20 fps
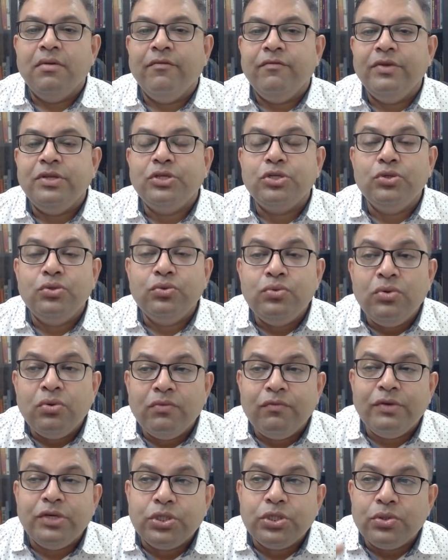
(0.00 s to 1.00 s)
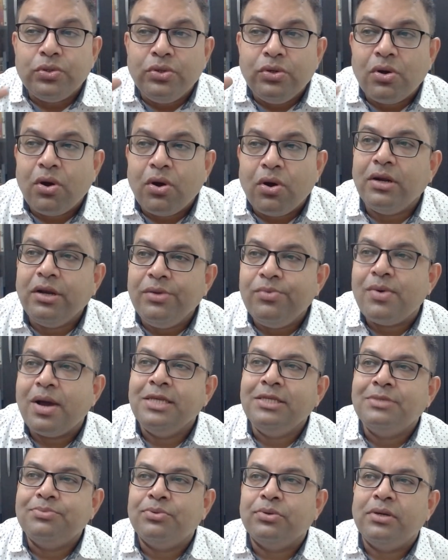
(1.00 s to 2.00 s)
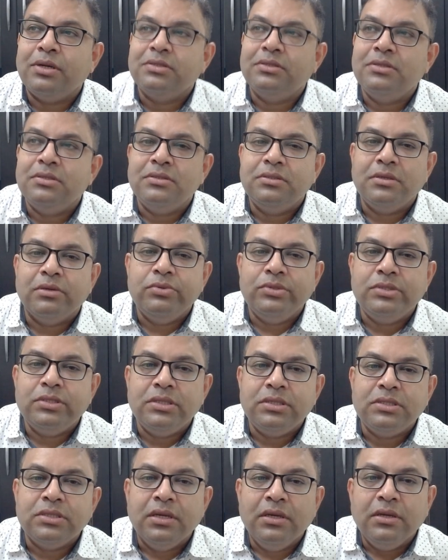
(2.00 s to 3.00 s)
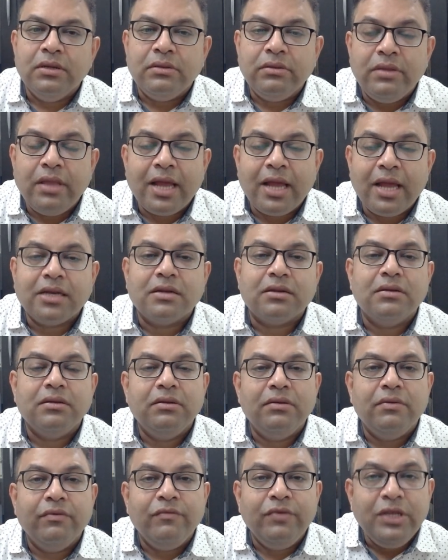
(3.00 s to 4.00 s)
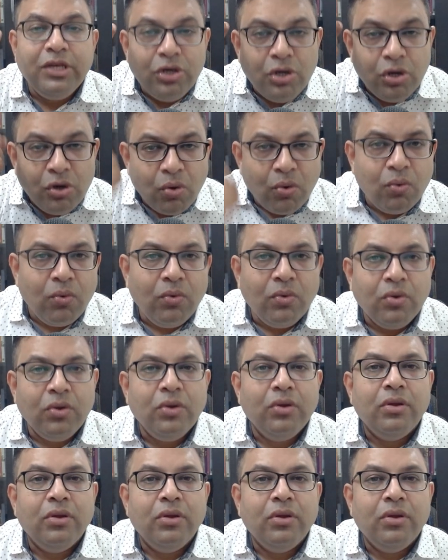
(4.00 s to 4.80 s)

We should not devise products and services that we know.